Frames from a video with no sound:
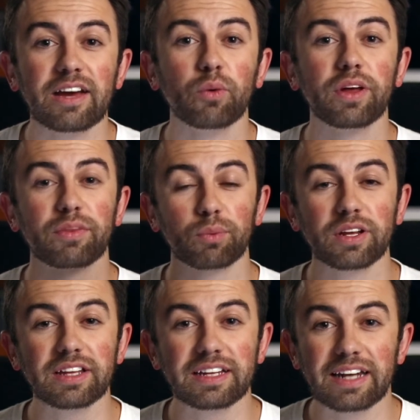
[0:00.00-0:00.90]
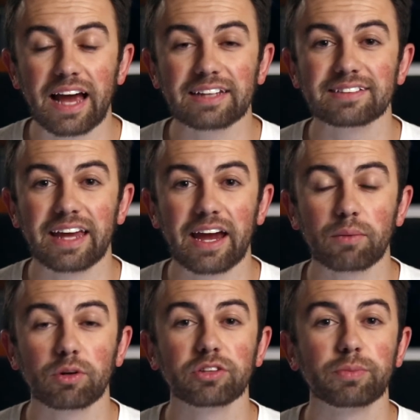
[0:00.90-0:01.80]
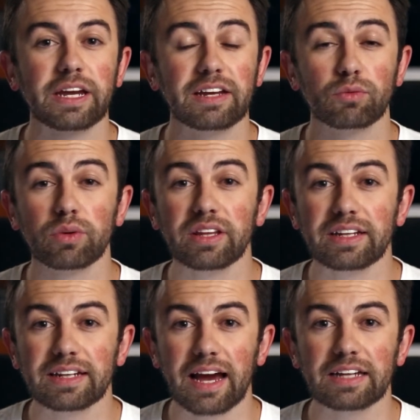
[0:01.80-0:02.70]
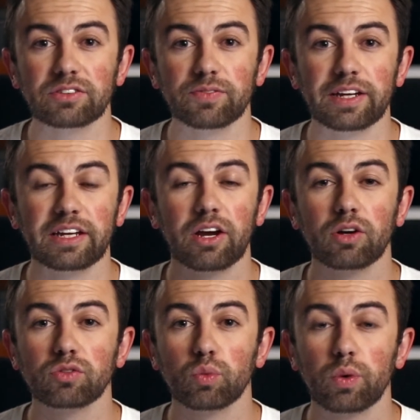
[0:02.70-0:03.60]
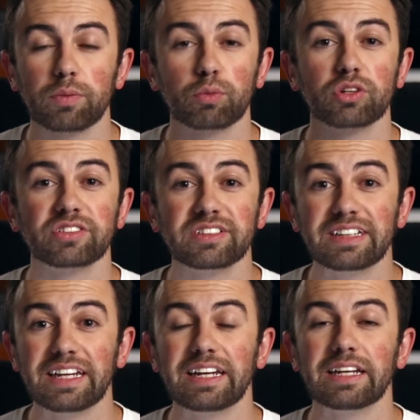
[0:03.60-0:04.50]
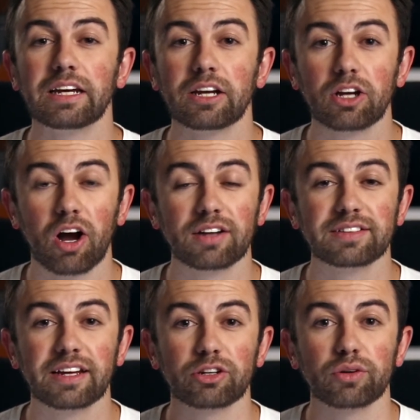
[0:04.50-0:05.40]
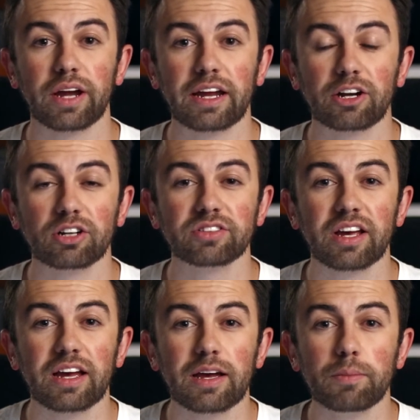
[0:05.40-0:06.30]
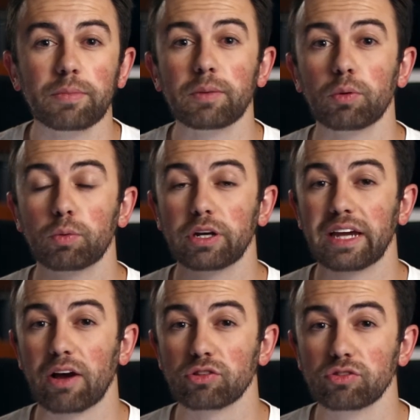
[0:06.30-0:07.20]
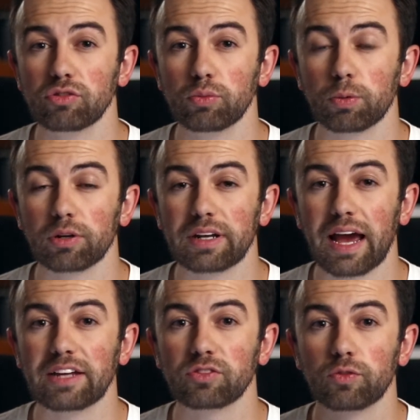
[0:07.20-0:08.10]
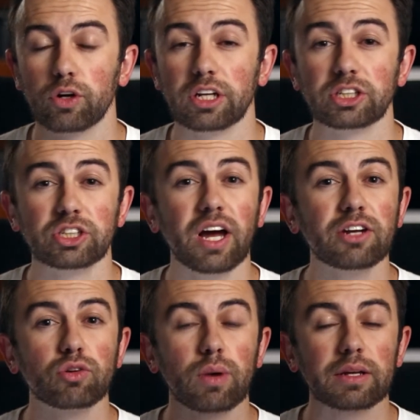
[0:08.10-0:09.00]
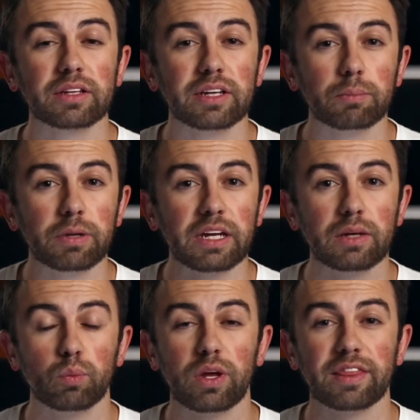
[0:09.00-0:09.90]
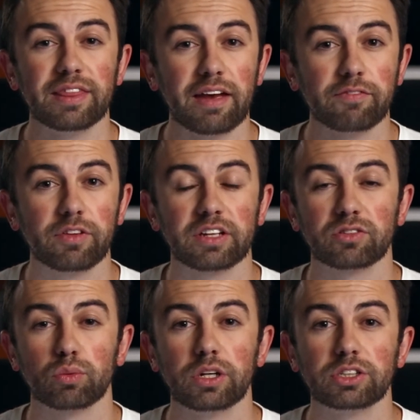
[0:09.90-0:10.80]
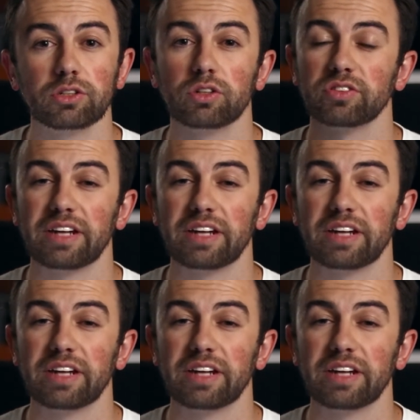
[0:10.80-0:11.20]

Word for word: with really nice cameras, making really nice videos, with pristine content creators, people putting out super nice footage, not directly competing with Netflix originals